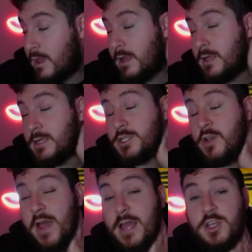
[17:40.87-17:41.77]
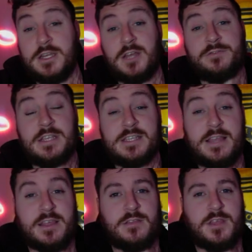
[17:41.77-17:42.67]
So that you can definitely see
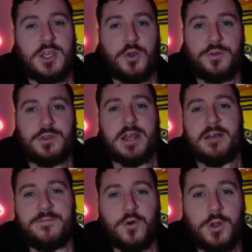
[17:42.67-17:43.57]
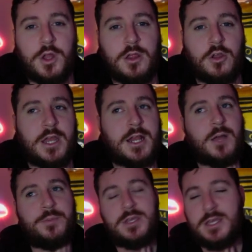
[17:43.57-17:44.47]
the youth in our forward line. Look, in a
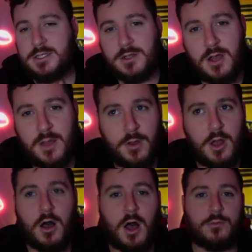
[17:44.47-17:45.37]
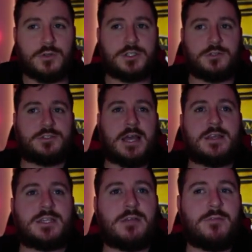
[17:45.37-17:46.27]
couple of years' time, I will still say
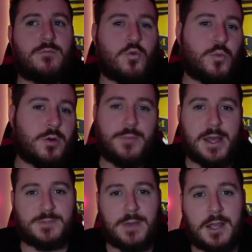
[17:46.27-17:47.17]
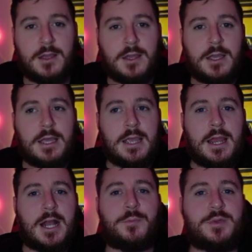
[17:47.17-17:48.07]
this, that we will probably bounce back. In a
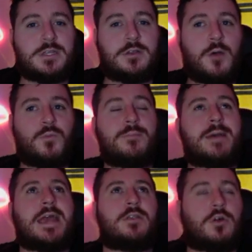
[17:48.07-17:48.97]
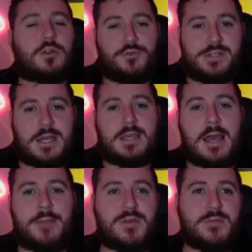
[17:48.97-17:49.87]
couple of years' time, we may not lose that game.
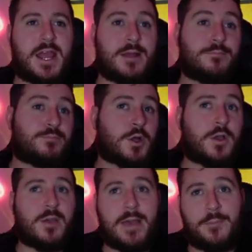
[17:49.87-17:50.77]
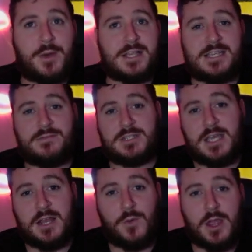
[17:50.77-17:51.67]
We may end up blowing them out by 70
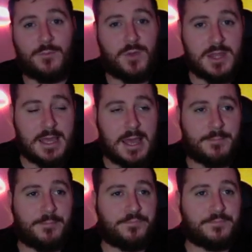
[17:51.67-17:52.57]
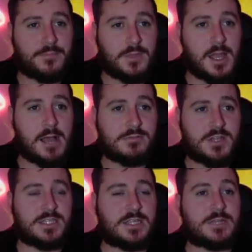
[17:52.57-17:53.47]
and win the game. So
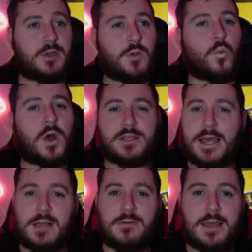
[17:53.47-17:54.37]
that's probably one takeaway.